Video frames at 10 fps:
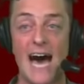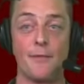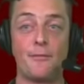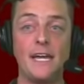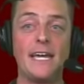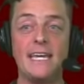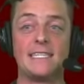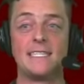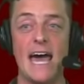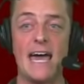I think he's
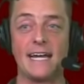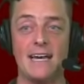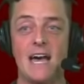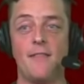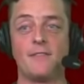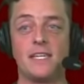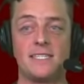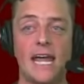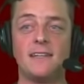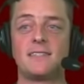saying that the
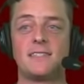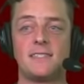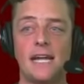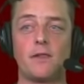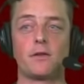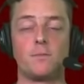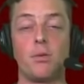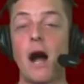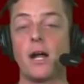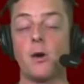Saints, Steelers,
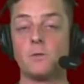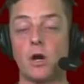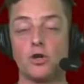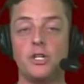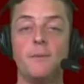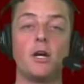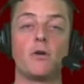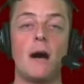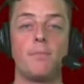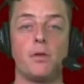Broncos are Jimmy
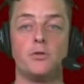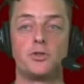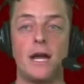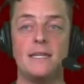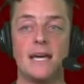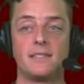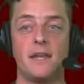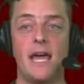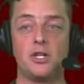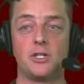Garoppolo trade
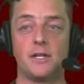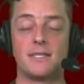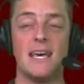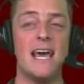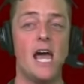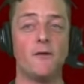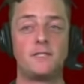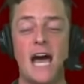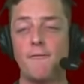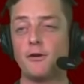destinations. If
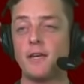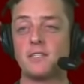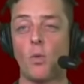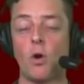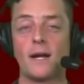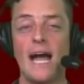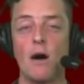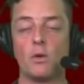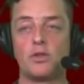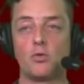Stafford doesn't work
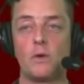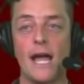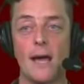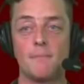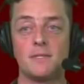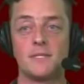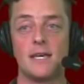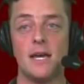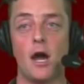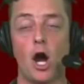out with the Rams,
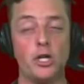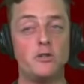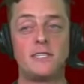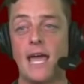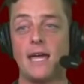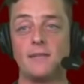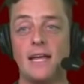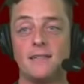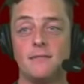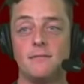are you saying that